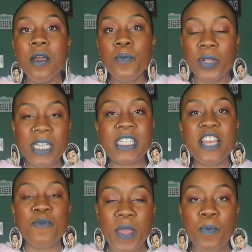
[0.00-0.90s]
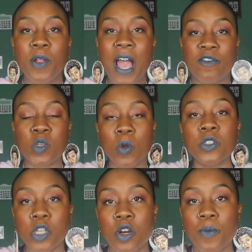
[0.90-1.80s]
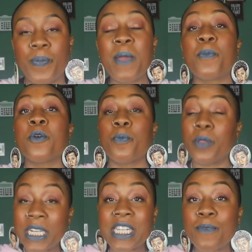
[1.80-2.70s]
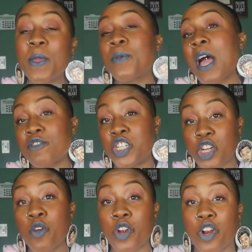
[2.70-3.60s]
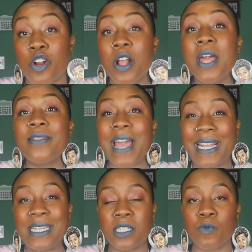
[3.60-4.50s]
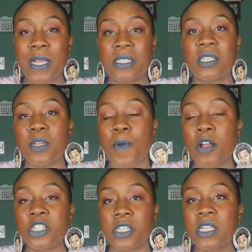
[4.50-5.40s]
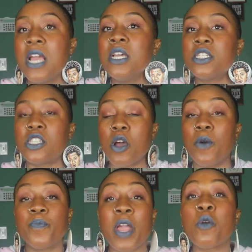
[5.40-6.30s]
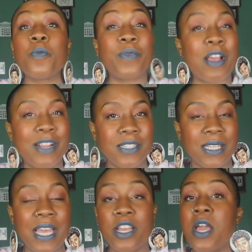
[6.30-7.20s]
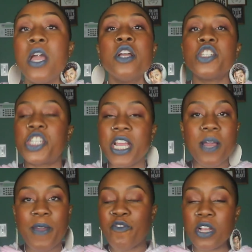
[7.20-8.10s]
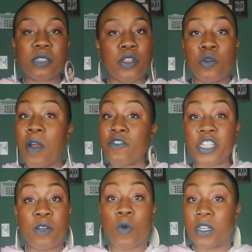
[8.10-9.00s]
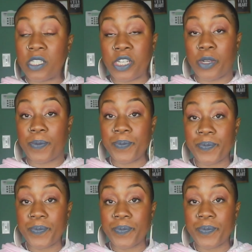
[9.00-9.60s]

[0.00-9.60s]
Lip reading: plenty of people have told her, plenty of people have shown her that he's a racist apologist. So now here's the thing. She can be friends with whoever she wants to.